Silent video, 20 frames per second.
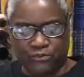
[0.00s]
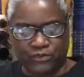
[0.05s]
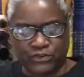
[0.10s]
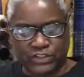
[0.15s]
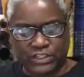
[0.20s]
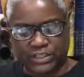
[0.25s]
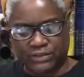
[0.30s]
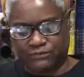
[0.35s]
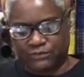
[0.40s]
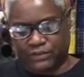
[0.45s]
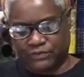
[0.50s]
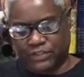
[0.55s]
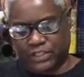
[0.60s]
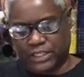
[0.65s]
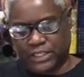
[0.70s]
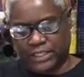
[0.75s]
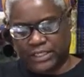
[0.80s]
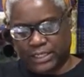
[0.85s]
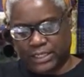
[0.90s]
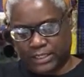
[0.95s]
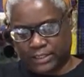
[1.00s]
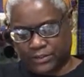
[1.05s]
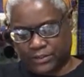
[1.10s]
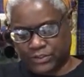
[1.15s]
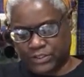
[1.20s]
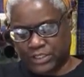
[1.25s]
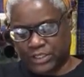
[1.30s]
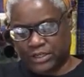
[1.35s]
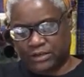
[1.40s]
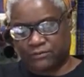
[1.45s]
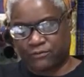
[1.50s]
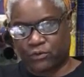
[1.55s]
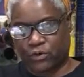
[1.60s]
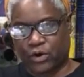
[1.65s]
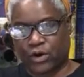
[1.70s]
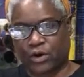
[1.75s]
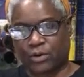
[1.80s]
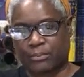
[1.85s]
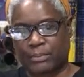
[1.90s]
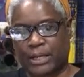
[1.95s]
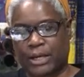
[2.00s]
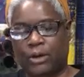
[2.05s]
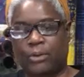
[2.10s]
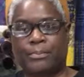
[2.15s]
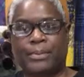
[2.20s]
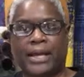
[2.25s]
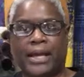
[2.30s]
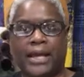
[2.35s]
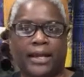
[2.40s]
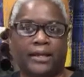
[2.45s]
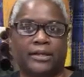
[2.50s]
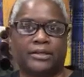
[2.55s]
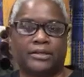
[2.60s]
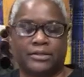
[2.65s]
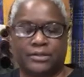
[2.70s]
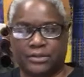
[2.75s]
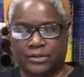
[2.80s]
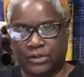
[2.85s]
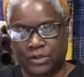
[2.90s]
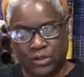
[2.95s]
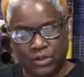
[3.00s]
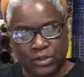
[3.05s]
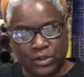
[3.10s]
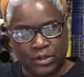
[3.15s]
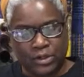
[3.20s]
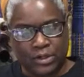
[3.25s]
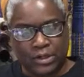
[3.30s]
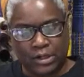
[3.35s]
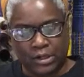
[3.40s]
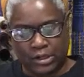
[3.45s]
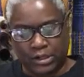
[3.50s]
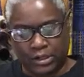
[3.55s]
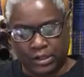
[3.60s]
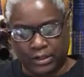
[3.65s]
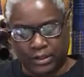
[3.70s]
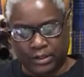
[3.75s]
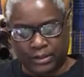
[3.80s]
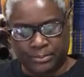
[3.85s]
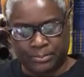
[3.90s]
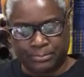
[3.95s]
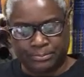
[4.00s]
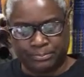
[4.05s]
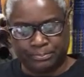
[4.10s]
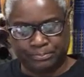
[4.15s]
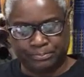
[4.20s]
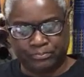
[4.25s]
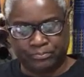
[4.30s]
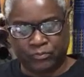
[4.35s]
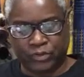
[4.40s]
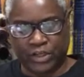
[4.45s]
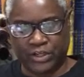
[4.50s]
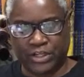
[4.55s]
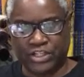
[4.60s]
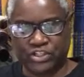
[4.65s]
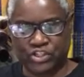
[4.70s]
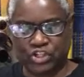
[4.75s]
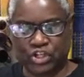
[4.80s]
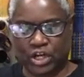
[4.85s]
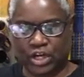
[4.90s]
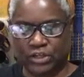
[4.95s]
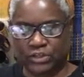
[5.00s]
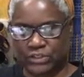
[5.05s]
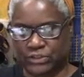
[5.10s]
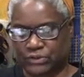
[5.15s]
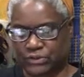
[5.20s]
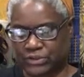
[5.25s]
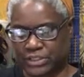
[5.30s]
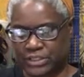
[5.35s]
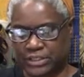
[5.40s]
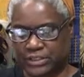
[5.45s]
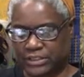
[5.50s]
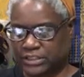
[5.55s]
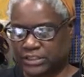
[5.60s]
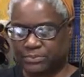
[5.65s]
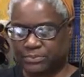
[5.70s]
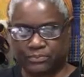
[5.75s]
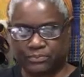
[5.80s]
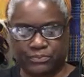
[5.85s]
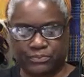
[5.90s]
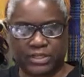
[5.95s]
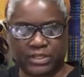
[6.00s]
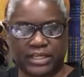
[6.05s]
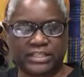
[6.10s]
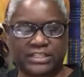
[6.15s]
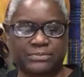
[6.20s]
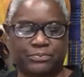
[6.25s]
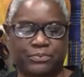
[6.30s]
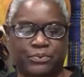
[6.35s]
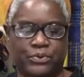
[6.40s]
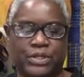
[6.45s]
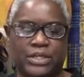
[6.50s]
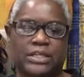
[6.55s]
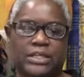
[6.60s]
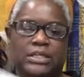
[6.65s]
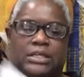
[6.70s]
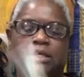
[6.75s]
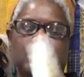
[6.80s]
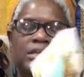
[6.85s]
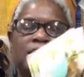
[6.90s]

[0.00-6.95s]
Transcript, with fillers: send $15 in for her mail back. Um, and then she also sent this nice, pretty